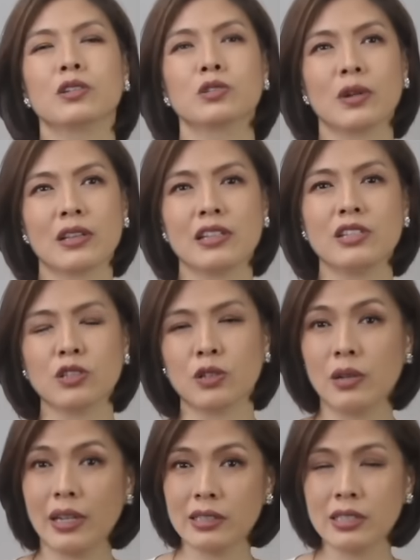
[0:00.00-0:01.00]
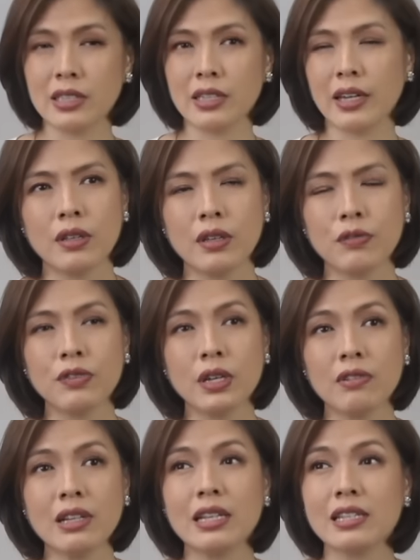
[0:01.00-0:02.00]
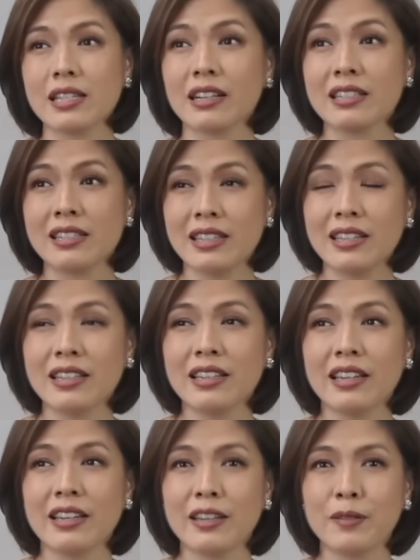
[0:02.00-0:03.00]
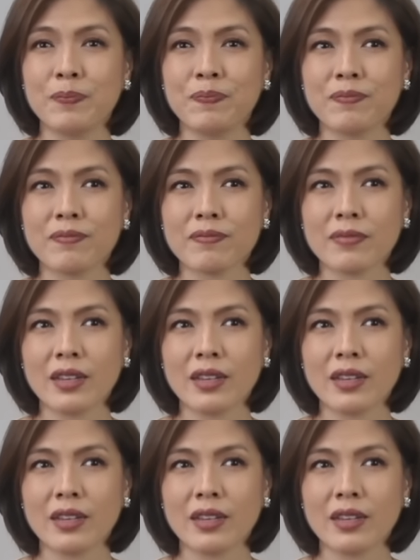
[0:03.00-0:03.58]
at least, let's see. If they really succeed in,